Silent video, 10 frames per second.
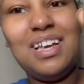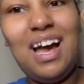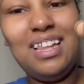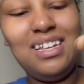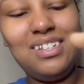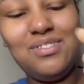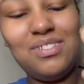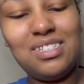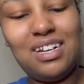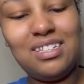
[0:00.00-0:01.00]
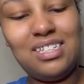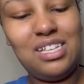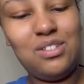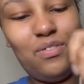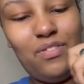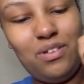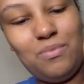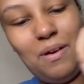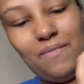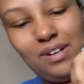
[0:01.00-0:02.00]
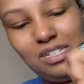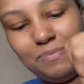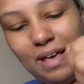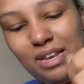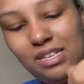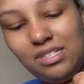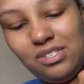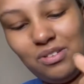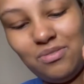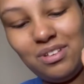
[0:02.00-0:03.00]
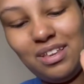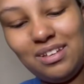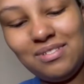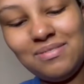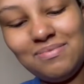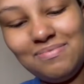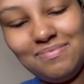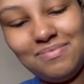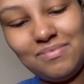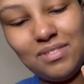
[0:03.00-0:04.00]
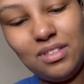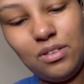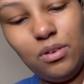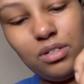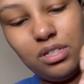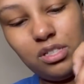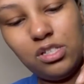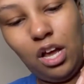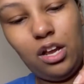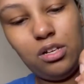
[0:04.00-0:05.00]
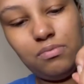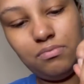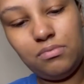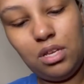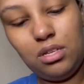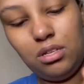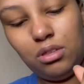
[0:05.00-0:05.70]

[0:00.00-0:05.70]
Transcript: I like to do these kind of things for fun with my friends, baddies. So yeah, you can get this at any